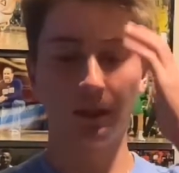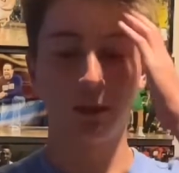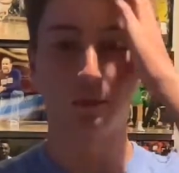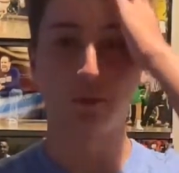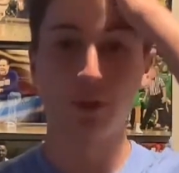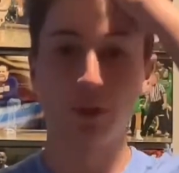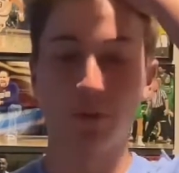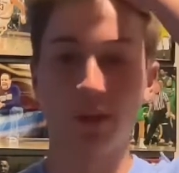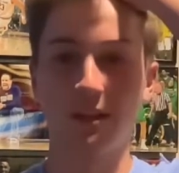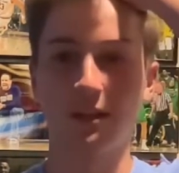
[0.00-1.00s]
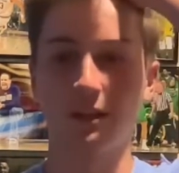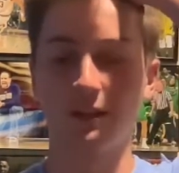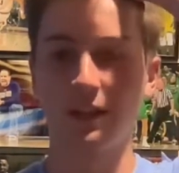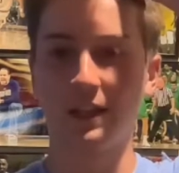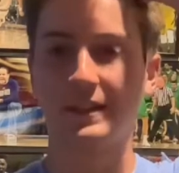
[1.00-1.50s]
develop Nate
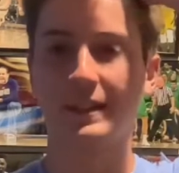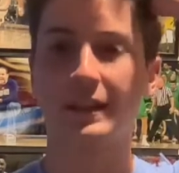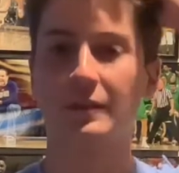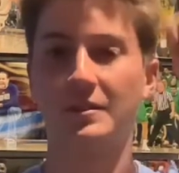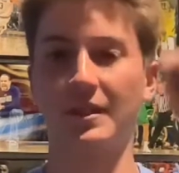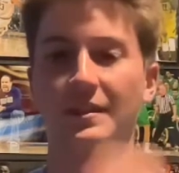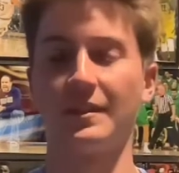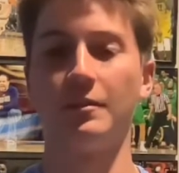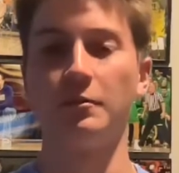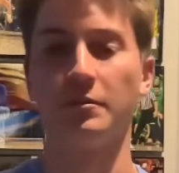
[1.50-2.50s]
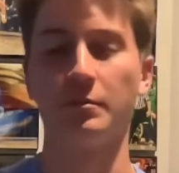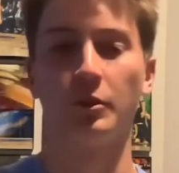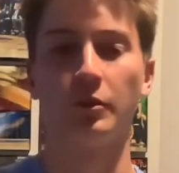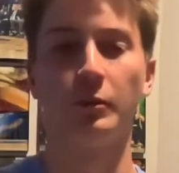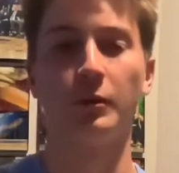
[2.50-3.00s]
Laszewski and do some
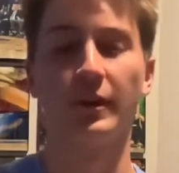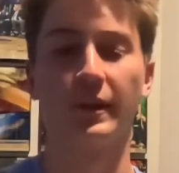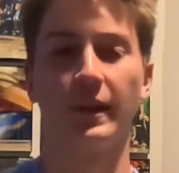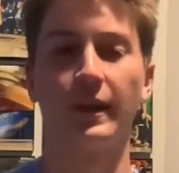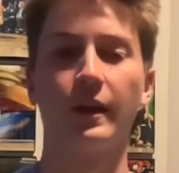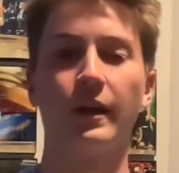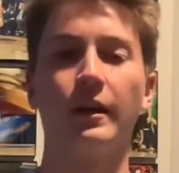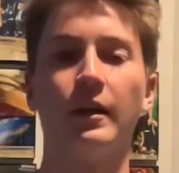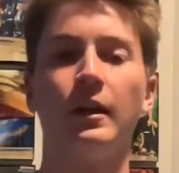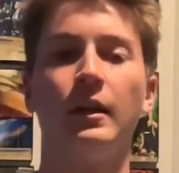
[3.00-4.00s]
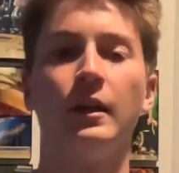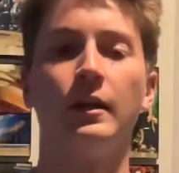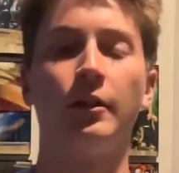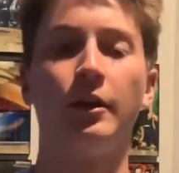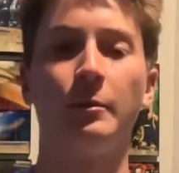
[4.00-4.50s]
dirty work. And
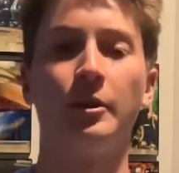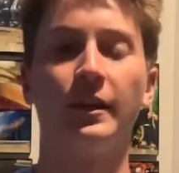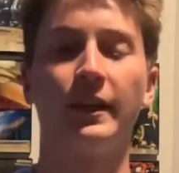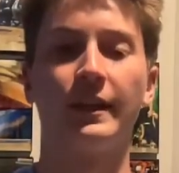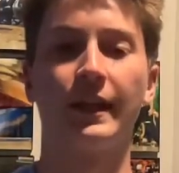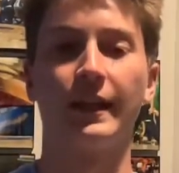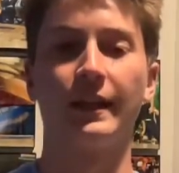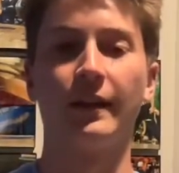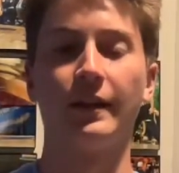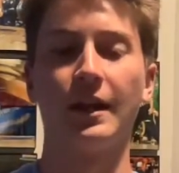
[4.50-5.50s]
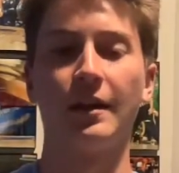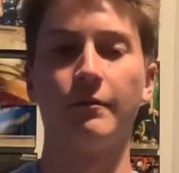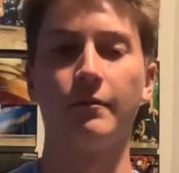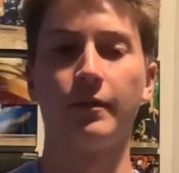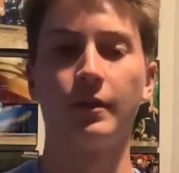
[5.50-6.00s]
Notre Dame couldn't get that, and now they have
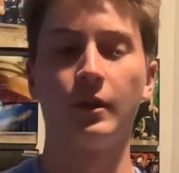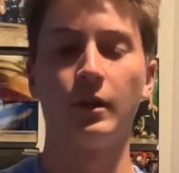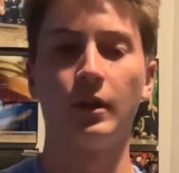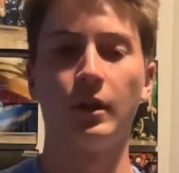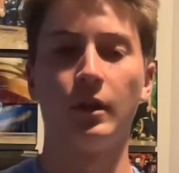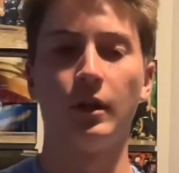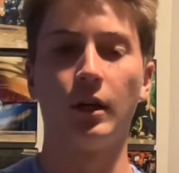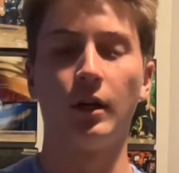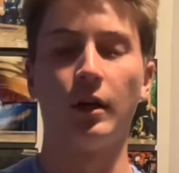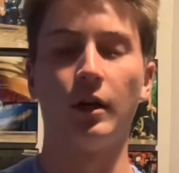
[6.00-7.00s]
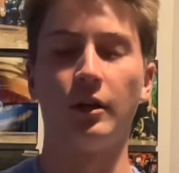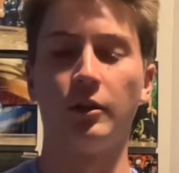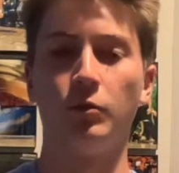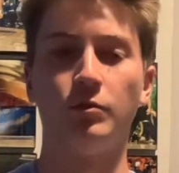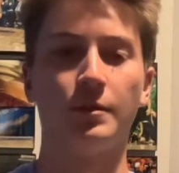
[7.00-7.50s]
a
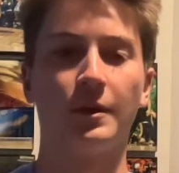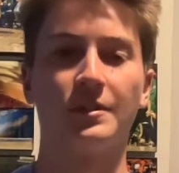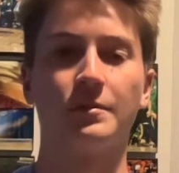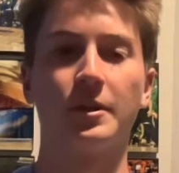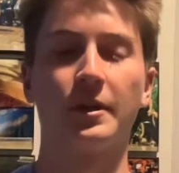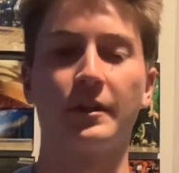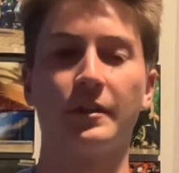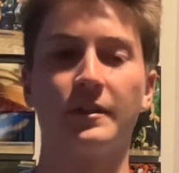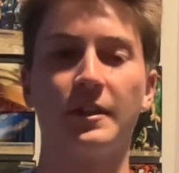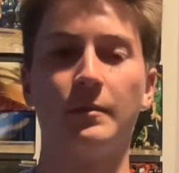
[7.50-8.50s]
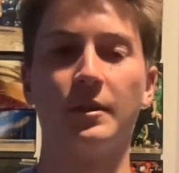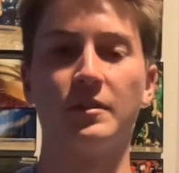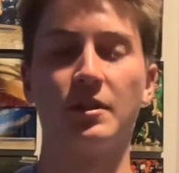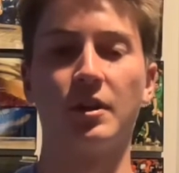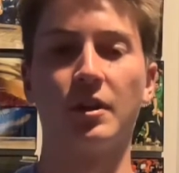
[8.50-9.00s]
huge question mark on their team this
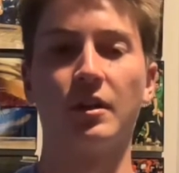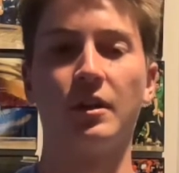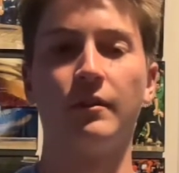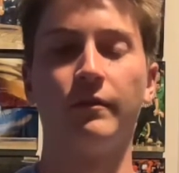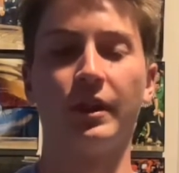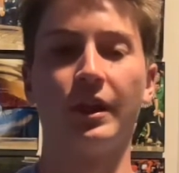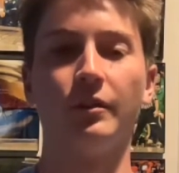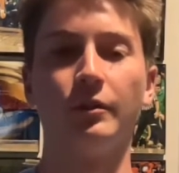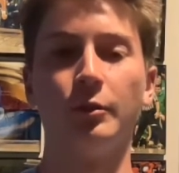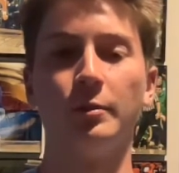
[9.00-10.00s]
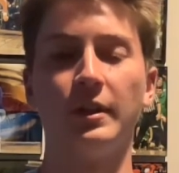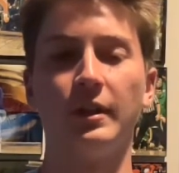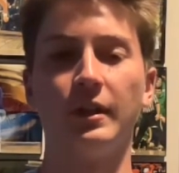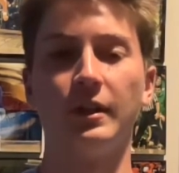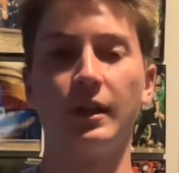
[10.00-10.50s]
year. Van Allen Lubin
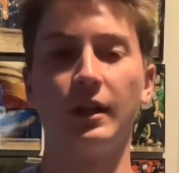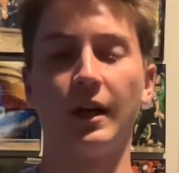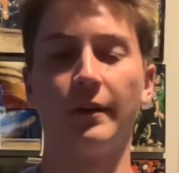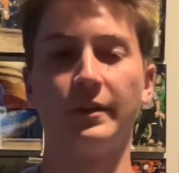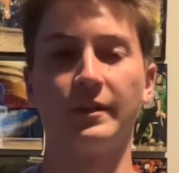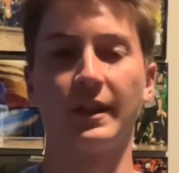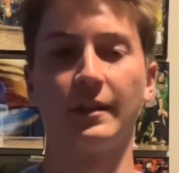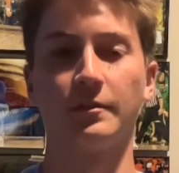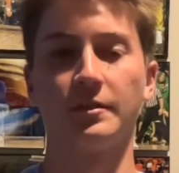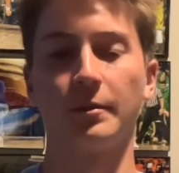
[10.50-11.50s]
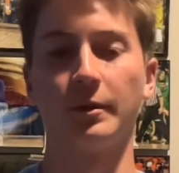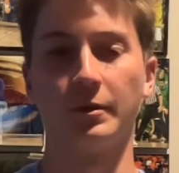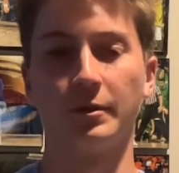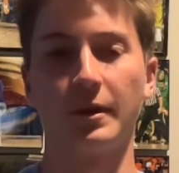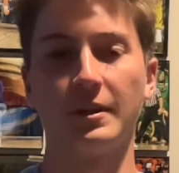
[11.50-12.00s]
obviously answers some of those
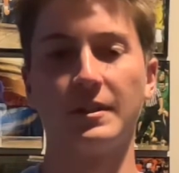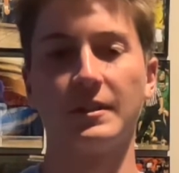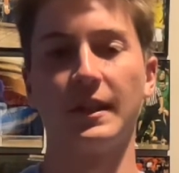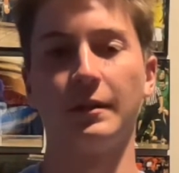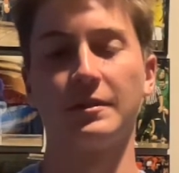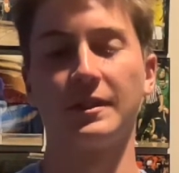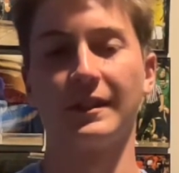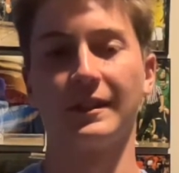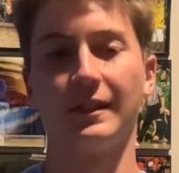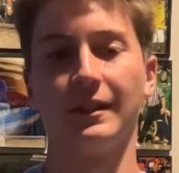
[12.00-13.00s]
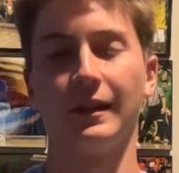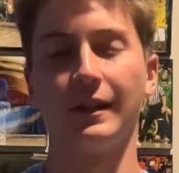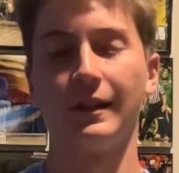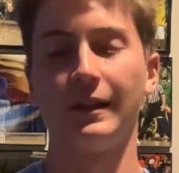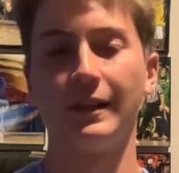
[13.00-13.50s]
questions. Nate Laszewski
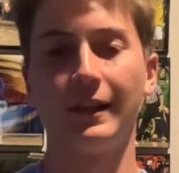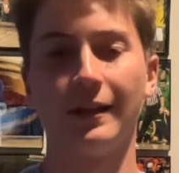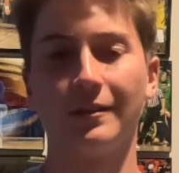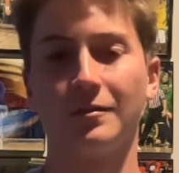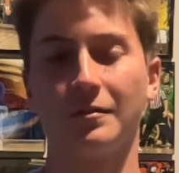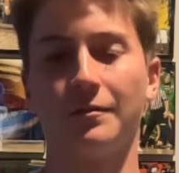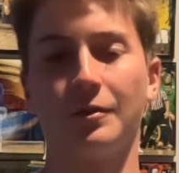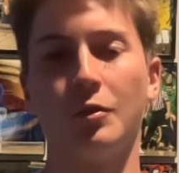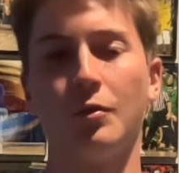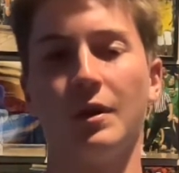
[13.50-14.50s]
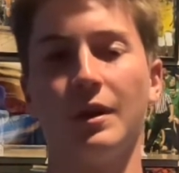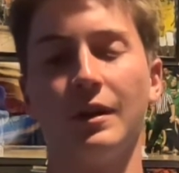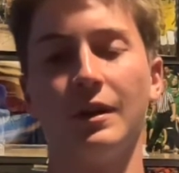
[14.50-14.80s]
answers a few, and